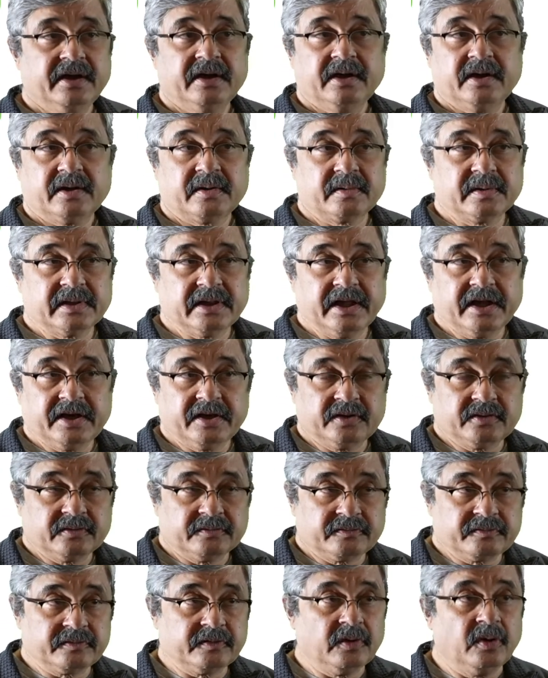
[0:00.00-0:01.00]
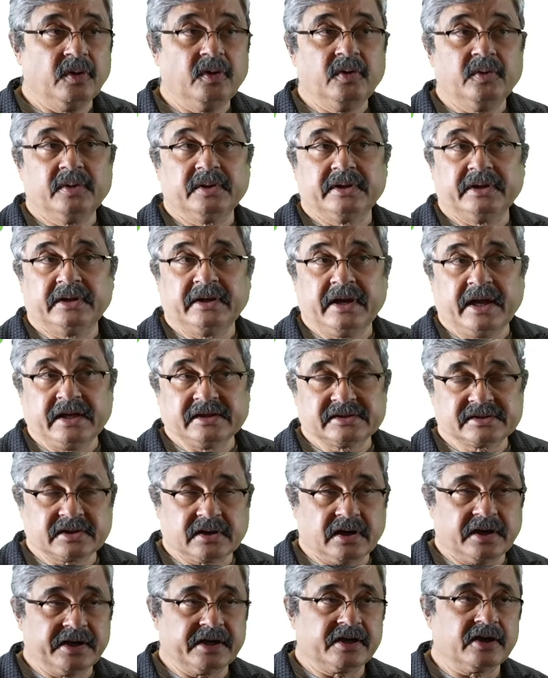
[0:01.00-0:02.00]
related to flow, enhanced
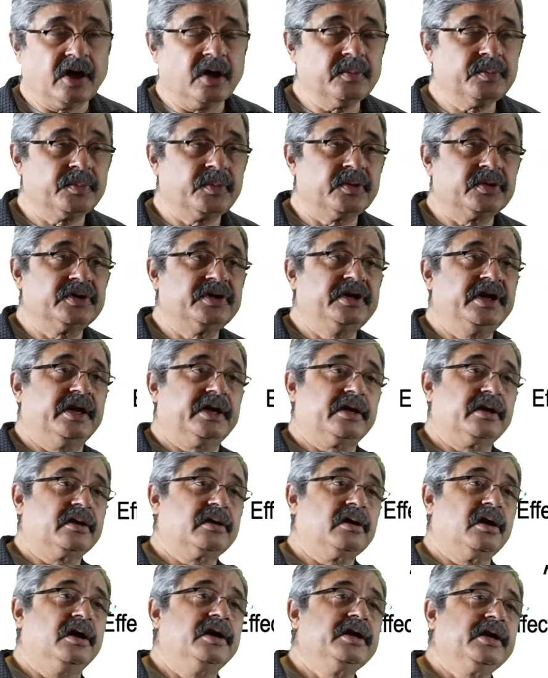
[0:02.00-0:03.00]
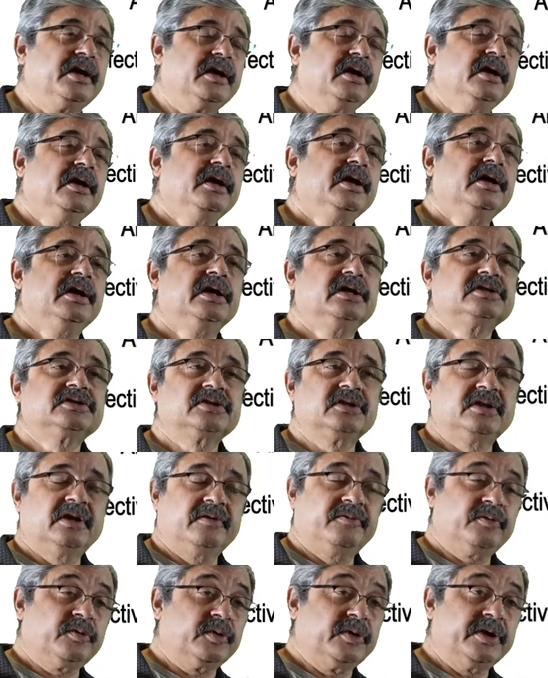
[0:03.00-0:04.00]
cardiac output, tachycardia. So that
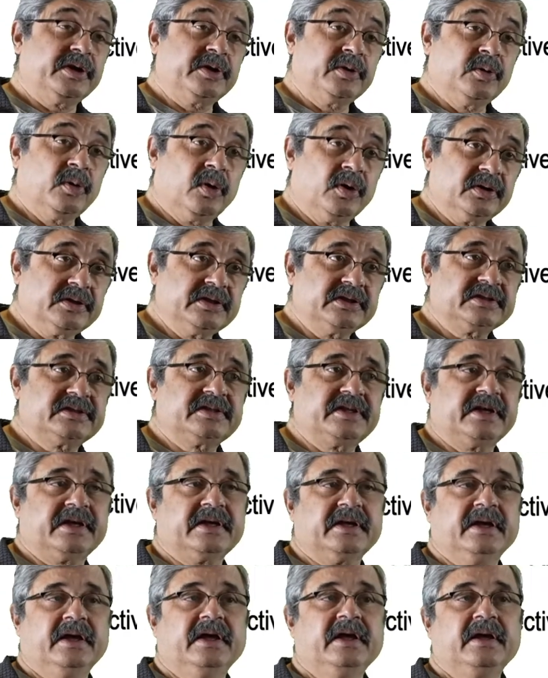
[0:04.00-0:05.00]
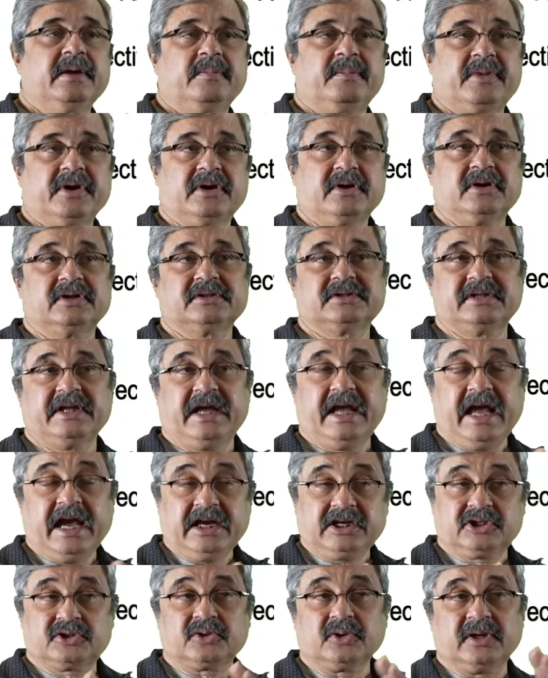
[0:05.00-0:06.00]
if we could ignore this thing, because the
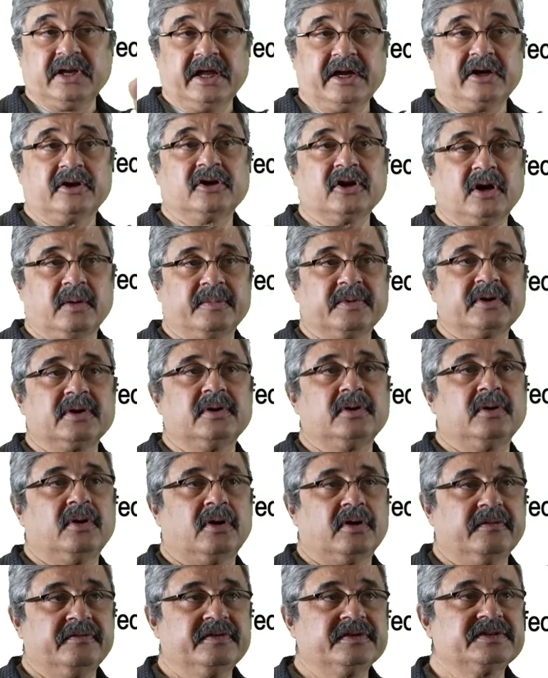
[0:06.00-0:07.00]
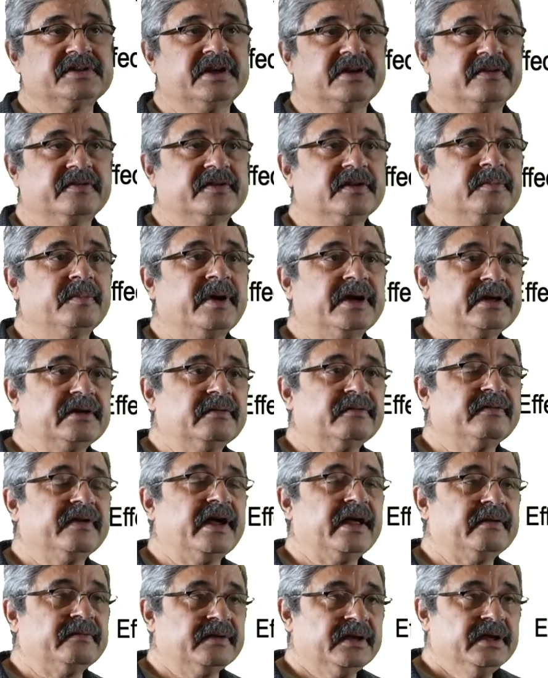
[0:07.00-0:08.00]
actual anatomical orifice area of the mitral
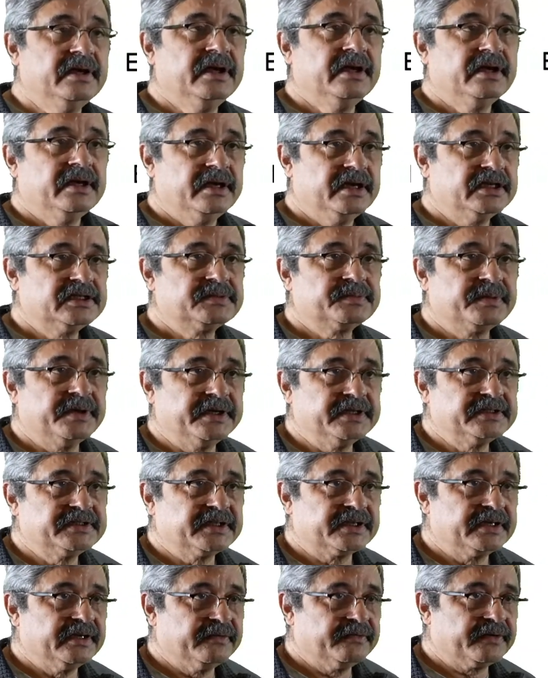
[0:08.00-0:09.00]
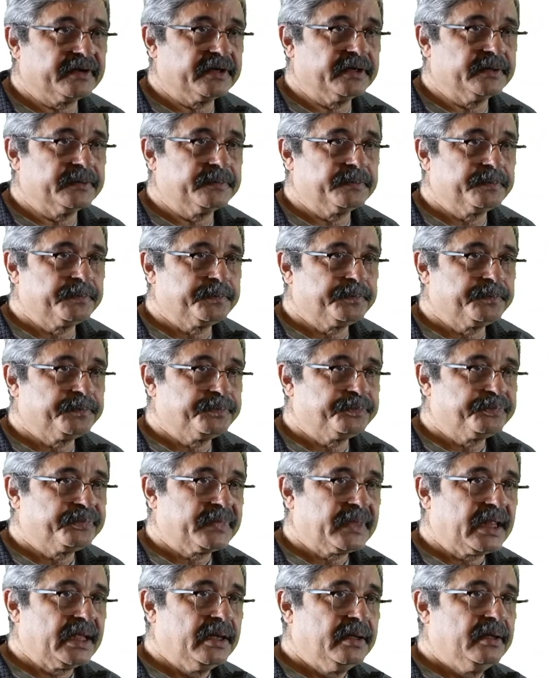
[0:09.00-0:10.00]
valve is pretty significant.
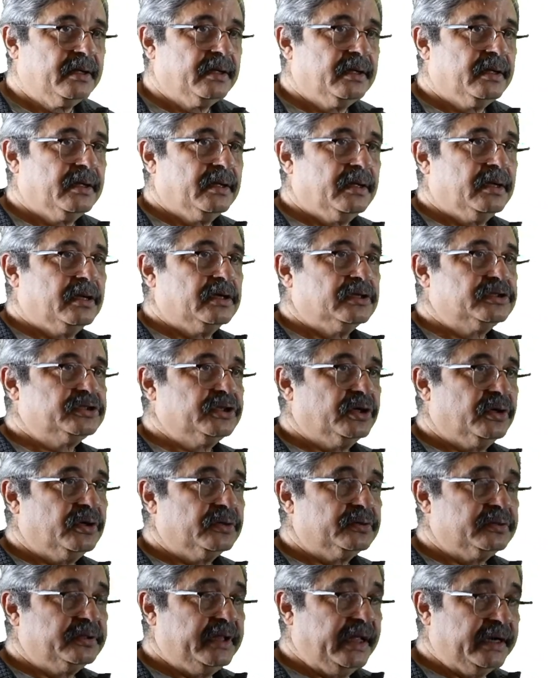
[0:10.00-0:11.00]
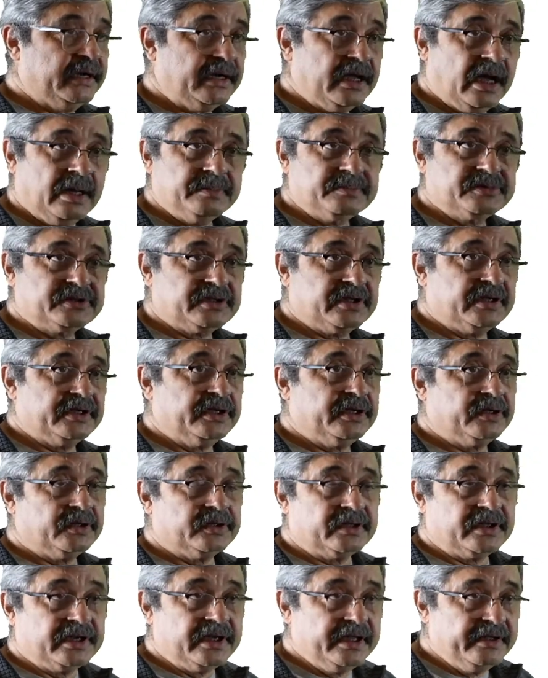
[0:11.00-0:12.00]
So then comes the
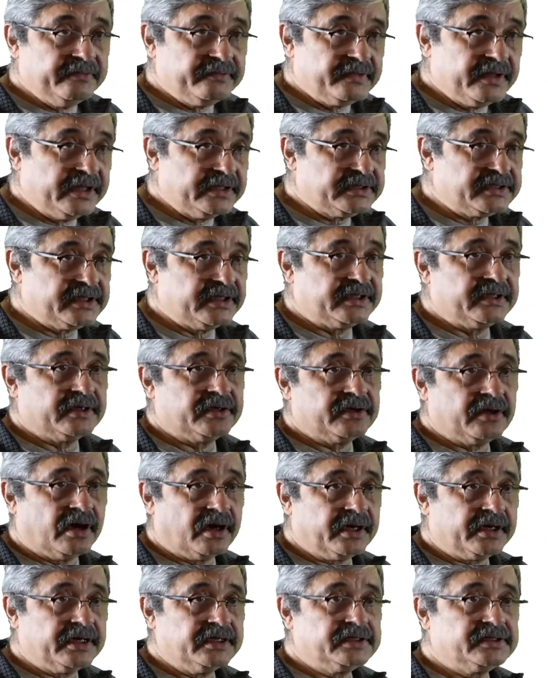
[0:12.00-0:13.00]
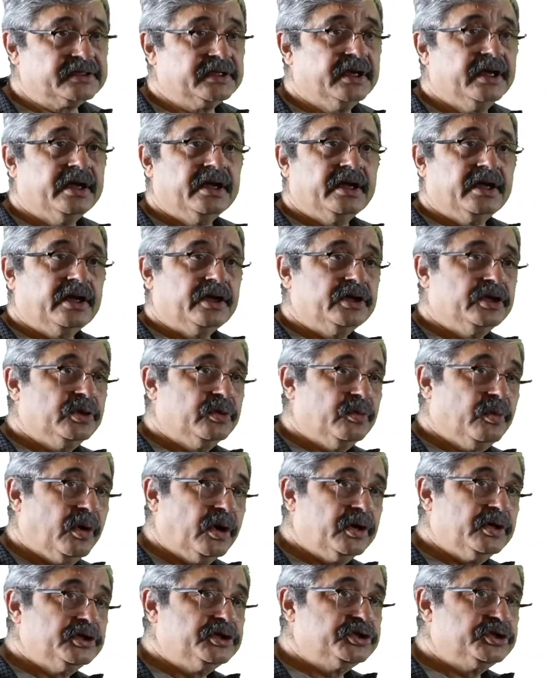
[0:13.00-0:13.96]
leaflets and the targets. You want to